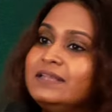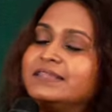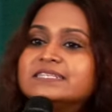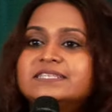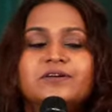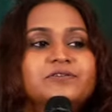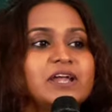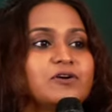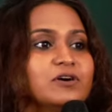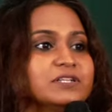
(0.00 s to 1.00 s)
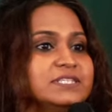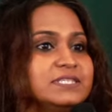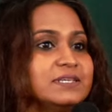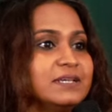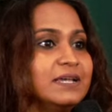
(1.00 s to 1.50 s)
this
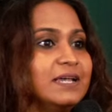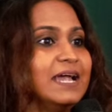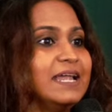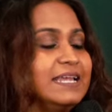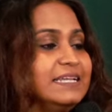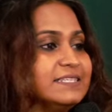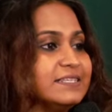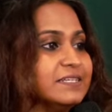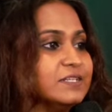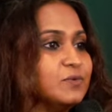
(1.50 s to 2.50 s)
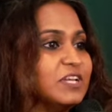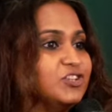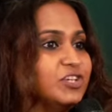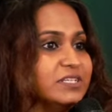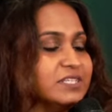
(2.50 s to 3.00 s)
records an incident when
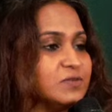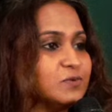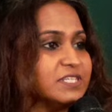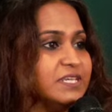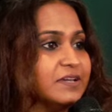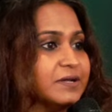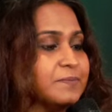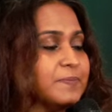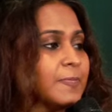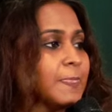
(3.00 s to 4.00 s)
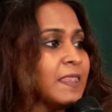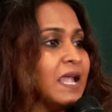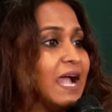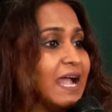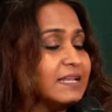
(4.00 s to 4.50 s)
Jesus was here
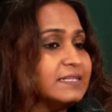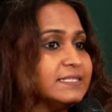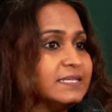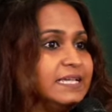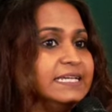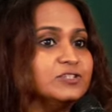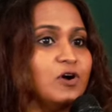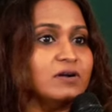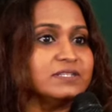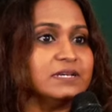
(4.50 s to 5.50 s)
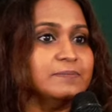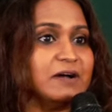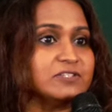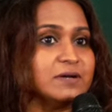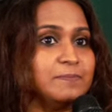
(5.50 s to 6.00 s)
and he talked
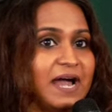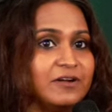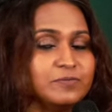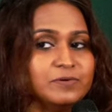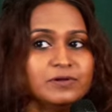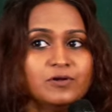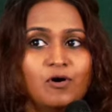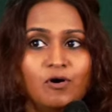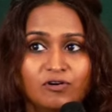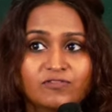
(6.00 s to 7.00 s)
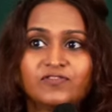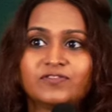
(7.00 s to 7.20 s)
about a parable of